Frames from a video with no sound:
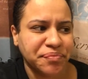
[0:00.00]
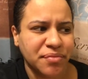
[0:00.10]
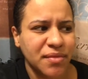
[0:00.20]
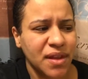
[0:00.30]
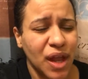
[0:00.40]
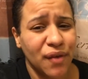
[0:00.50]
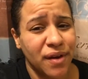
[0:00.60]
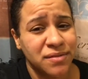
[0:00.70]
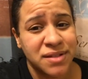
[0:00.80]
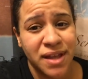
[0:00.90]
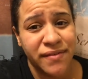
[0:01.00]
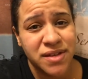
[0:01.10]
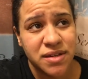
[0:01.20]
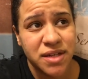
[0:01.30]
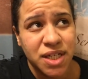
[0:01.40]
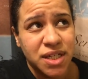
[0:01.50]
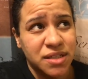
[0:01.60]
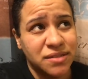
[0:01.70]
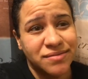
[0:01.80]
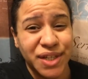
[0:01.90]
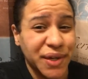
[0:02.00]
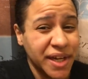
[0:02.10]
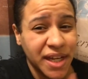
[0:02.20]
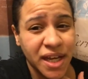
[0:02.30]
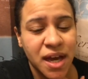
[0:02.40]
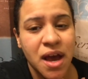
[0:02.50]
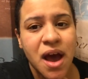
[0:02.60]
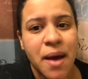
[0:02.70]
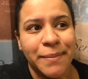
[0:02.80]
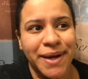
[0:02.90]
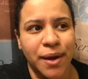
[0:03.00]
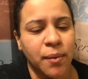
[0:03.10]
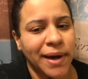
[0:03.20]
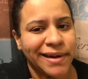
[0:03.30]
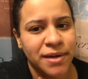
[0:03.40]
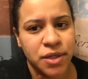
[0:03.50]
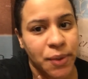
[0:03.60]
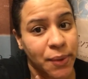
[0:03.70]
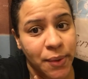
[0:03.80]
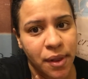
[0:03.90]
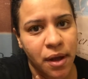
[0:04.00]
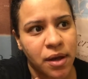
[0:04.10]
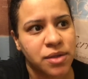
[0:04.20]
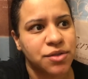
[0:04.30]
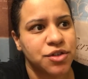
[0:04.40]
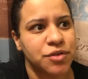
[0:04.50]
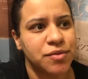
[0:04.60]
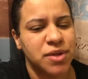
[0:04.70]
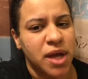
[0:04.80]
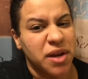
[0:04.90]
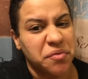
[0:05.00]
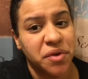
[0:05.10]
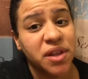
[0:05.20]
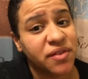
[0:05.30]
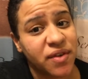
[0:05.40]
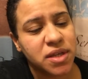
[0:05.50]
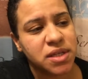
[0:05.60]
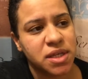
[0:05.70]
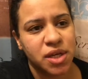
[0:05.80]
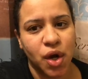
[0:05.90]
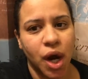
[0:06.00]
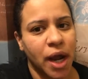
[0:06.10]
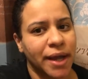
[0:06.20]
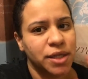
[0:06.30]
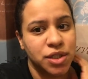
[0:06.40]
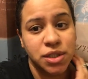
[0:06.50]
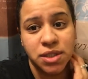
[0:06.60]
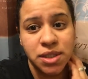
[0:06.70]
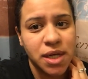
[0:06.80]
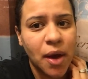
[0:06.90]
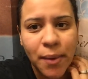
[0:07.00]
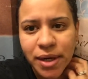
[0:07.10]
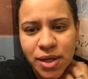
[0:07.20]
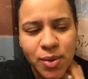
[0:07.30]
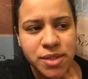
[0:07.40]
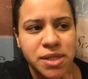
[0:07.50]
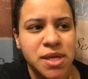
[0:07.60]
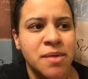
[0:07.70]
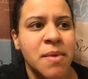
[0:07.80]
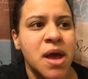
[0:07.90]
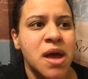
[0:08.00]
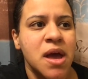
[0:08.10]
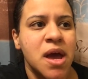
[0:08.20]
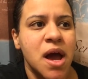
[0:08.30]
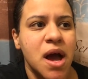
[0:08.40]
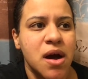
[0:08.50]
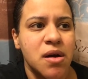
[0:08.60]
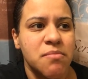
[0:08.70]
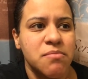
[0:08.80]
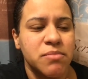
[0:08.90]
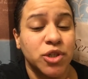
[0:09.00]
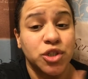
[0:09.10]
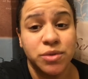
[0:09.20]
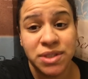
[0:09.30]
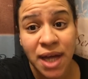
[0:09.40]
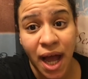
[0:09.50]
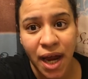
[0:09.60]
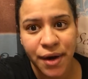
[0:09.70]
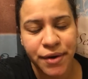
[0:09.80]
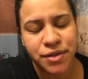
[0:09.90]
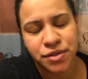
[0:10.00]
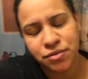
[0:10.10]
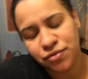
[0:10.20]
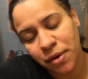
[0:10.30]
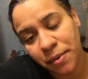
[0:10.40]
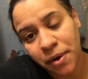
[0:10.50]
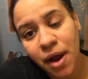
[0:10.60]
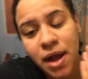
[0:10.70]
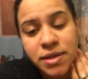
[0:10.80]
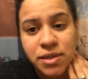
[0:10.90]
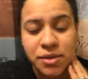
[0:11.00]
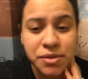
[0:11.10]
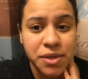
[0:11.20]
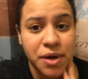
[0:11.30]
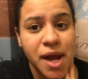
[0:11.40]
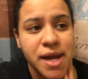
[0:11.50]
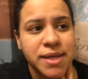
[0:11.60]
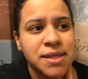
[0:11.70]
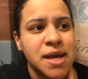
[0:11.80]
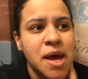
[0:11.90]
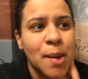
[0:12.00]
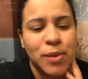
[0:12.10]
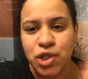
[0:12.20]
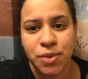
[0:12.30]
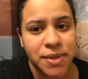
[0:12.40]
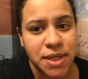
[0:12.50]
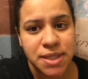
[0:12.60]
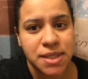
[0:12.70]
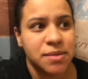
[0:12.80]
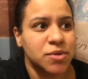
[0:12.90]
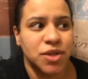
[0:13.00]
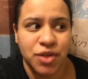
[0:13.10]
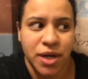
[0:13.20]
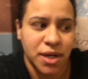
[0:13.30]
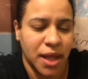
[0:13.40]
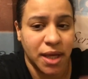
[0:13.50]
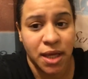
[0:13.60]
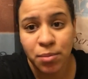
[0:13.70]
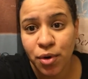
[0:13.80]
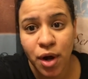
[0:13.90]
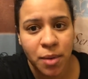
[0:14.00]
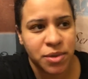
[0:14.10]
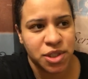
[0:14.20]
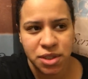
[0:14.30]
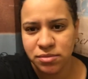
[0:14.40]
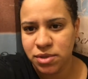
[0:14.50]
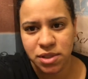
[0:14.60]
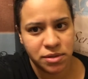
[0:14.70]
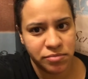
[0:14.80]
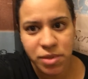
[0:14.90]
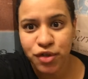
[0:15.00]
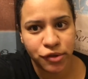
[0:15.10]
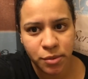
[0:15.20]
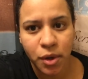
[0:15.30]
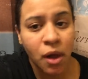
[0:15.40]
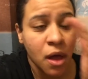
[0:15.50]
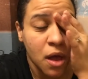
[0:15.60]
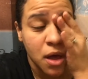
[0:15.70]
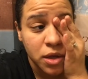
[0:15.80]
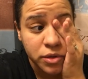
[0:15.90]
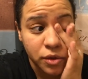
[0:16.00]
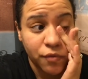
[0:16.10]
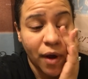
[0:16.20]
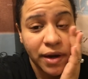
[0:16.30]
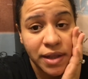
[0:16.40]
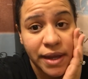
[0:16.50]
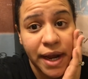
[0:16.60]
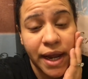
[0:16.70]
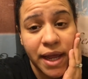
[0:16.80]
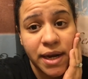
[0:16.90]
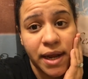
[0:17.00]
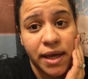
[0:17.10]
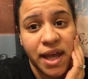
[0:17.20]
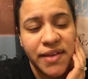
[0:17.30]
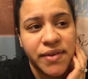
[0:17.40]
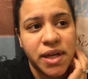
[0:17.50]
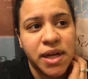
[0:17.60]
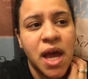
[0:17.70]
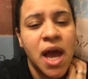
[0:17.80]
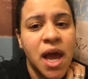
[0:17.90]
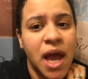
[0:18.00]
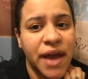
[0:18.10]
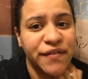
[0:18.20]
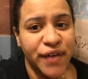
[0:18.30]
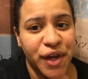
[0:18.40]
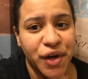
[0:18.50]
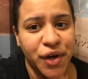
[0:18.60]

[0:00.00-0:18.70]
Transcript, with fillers: around 7 and 30 but I waited too long so she was getting really fussy and crying and she did not want to go to sleep um, but she was tired so she was rubbing her eyes and closing her eyes but she wanted to sleep so I tried to like keep her up and she was miserable so finally at 8 I gave in I fed her